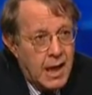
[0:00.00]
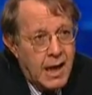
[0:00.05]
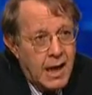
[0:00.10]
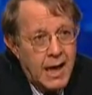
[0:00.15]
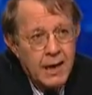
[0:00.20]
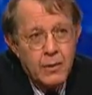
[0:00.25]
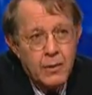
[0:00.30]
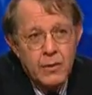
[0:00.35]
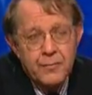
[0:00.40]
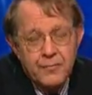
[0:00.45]

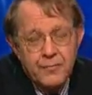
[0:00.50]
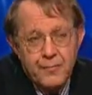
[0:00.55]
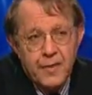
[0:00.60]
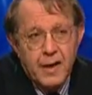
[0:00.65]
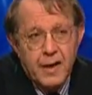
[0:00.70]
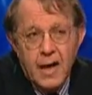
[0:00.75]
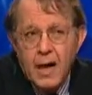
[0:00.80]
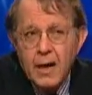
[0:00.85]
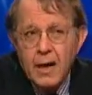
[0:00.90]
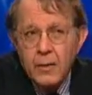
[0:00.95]
I
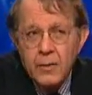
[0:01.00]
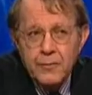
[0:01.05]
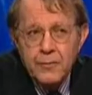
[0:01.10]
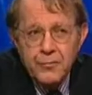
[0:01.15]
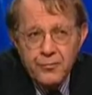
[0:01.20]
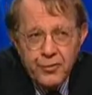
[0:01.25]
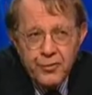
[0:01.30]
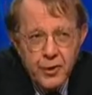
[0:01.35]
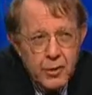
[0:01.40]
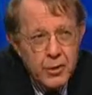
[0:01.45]

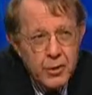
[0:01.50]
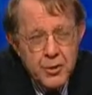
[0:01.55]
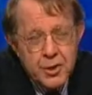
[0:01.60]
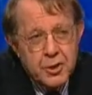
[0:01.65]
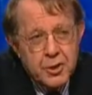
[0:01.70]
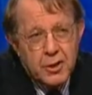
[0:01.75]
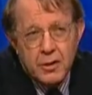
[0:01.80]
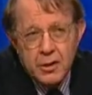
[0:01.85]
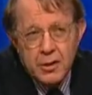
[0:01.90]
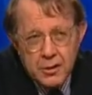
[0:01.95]

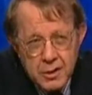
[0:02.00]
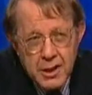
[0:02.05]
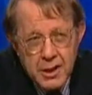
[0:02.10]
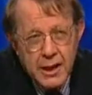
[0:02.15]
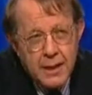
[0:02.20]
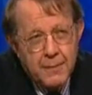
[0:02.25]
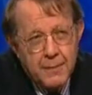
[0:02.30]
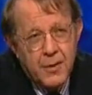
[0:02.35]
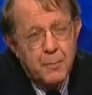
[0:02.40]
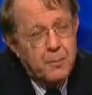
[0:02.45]
refuse to
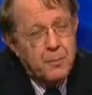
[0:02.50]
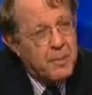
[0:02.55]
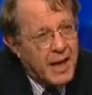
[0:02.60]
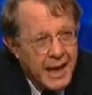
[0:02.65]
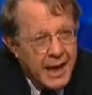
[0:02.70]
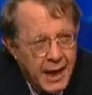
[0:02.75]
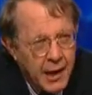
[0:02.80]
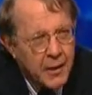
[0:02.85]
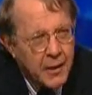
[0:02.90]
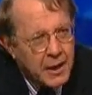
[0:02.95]
condemn the
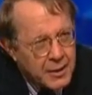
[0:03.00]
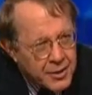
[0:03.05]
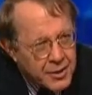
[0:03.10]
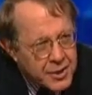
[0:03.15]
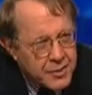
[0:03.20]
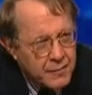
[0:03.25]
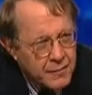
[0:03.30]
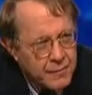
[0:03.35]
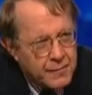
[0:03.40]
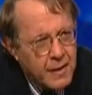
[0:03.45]

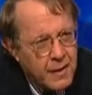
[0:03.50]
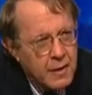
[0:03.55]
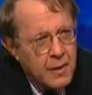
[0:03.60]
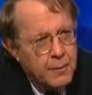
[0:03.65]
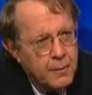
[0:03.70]
parents of